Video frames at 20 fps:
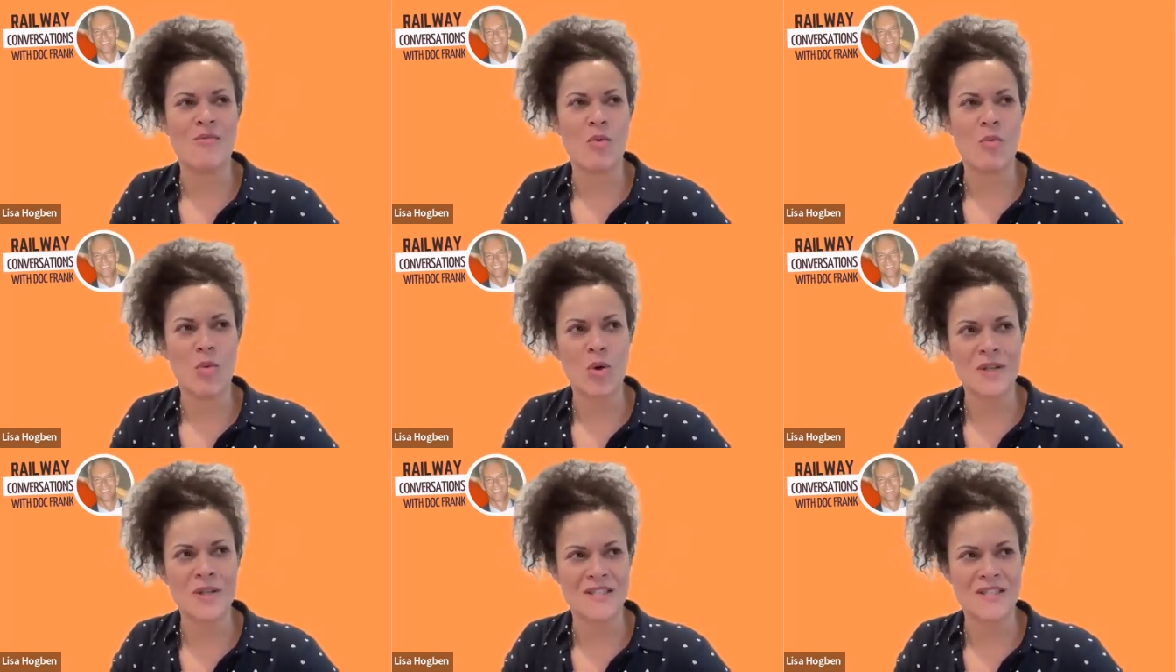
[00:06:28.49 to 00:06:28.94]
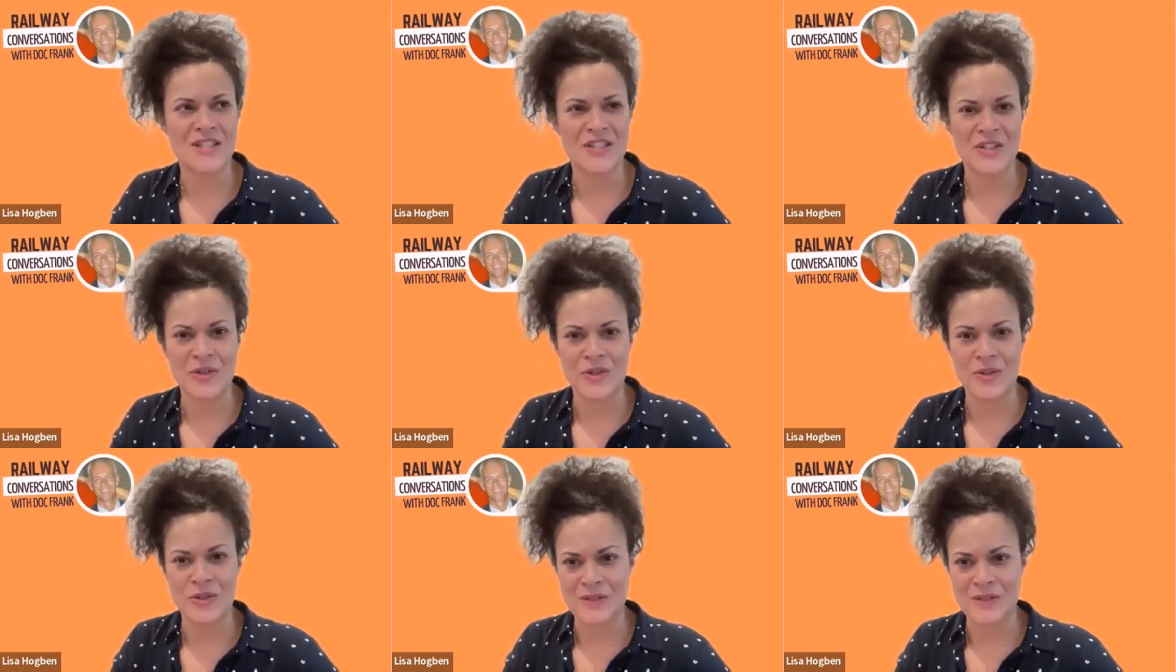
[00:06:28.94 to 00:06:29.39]
want
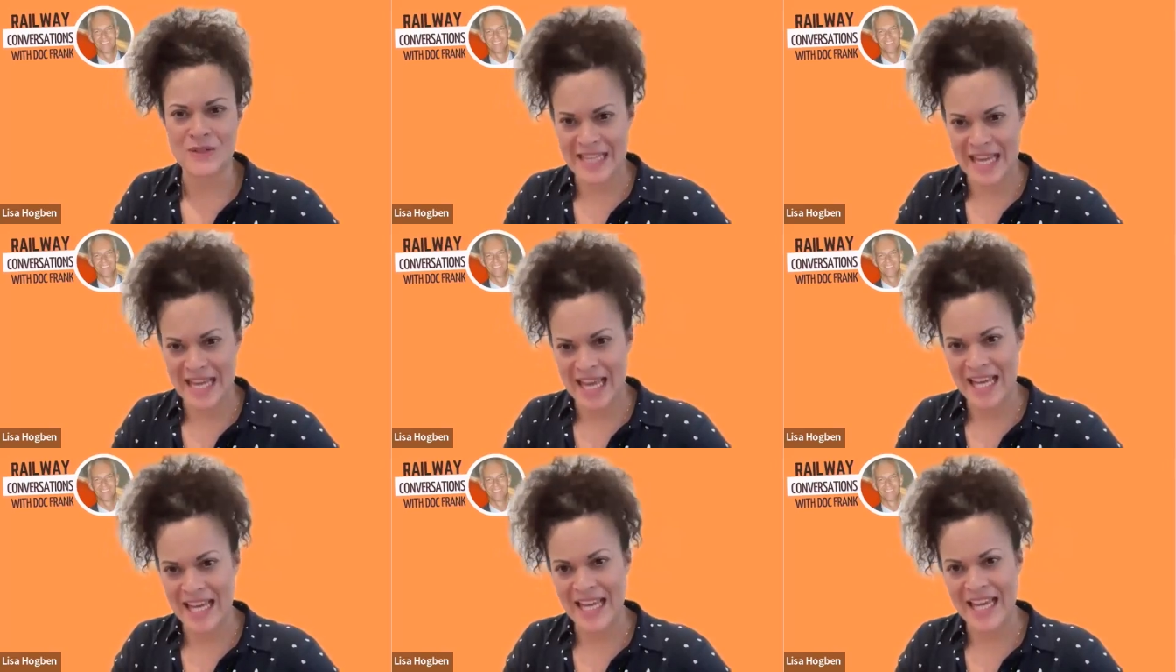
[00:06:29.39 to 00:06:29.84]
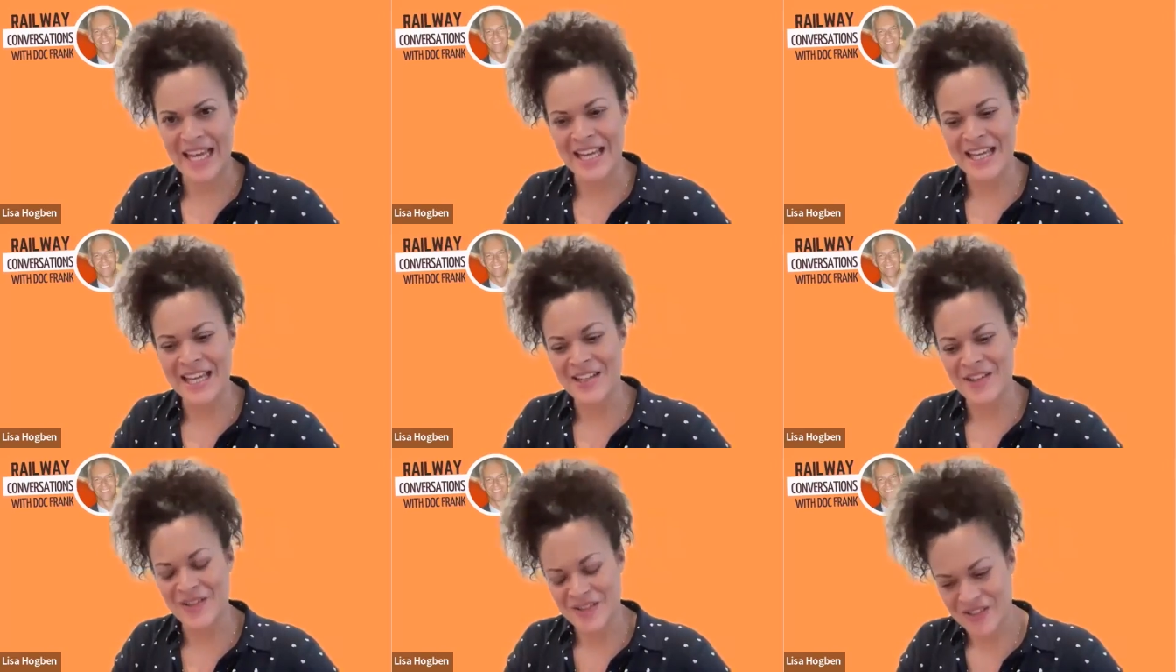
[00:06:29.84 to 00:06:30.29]
to
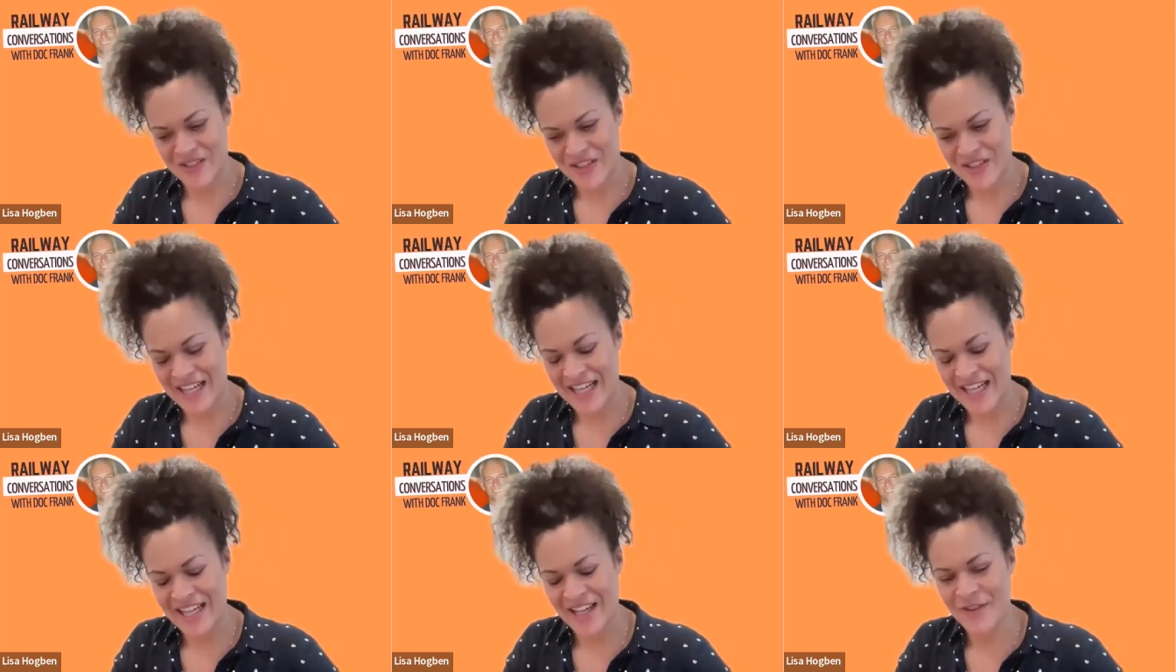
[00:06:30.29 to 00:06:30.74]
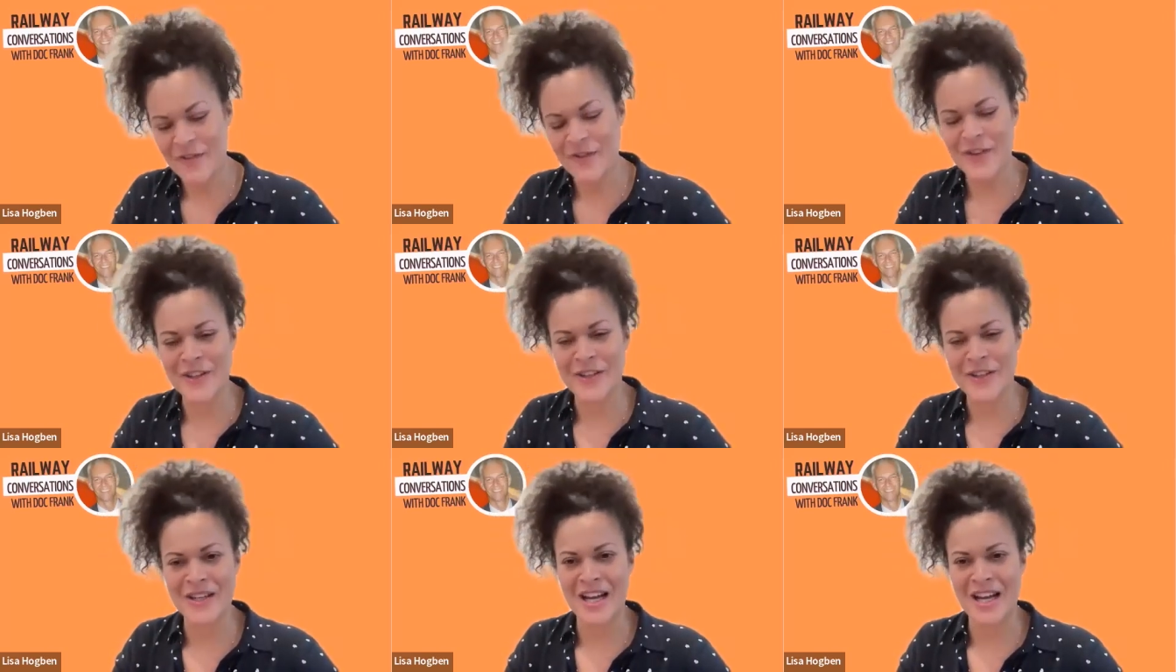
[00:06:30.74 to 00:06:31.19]
stay in Australia
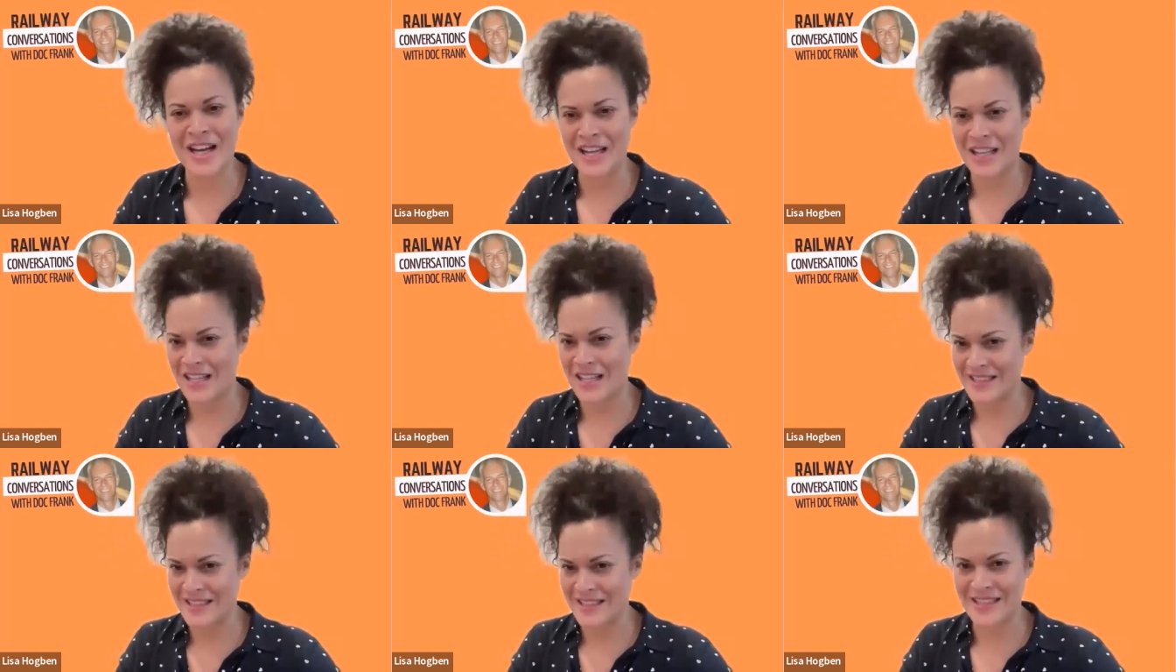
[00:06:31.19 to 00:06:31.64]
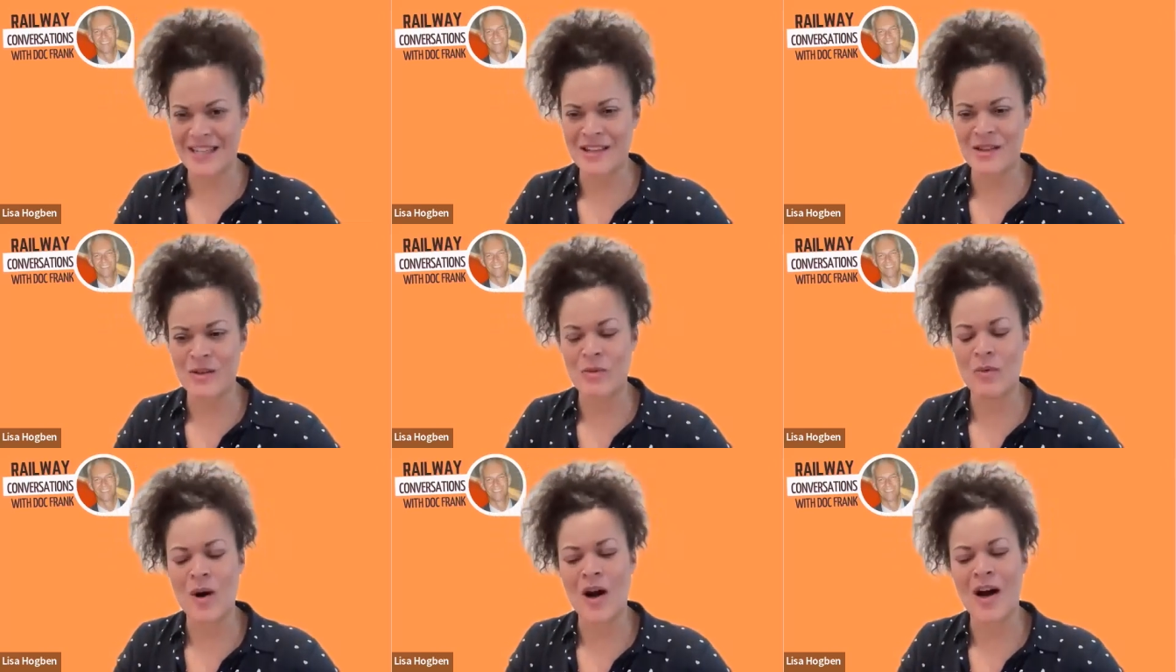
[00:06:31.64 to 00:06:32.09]
for at least a
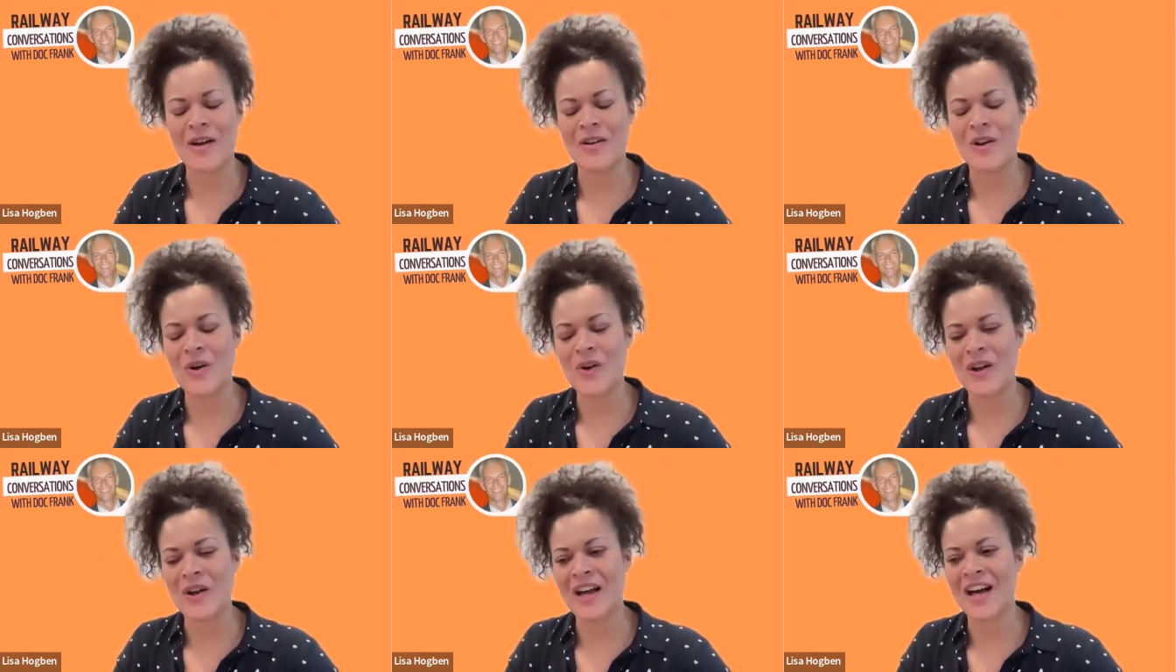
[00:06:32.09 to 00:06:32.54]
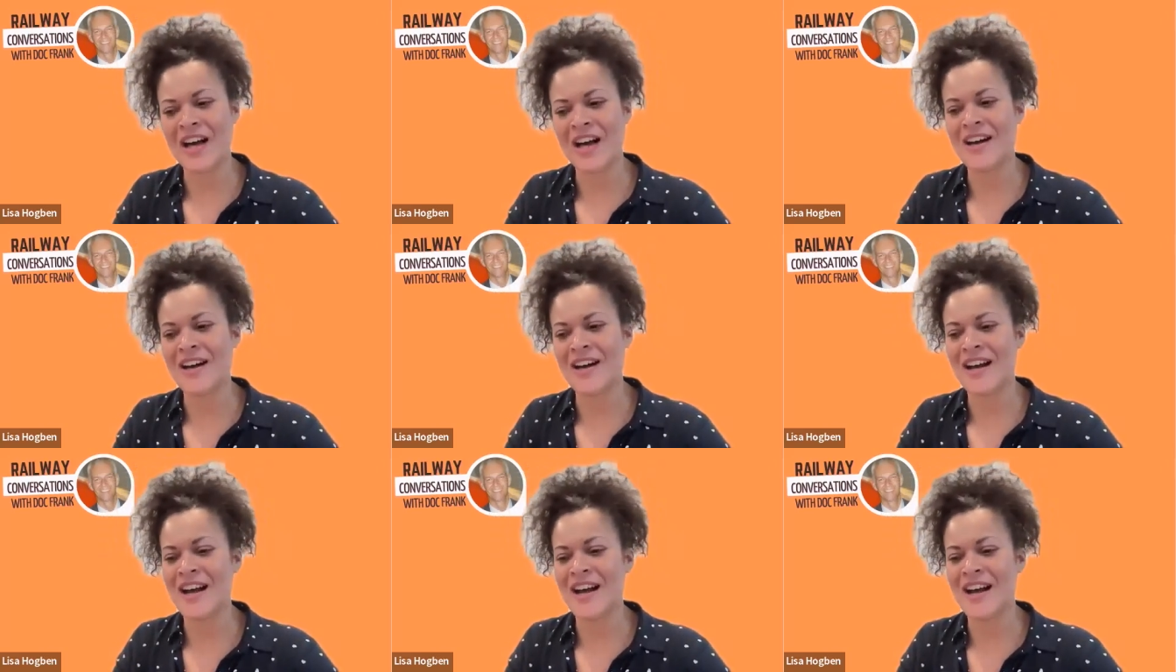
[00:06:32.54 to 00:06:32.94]
little while longer,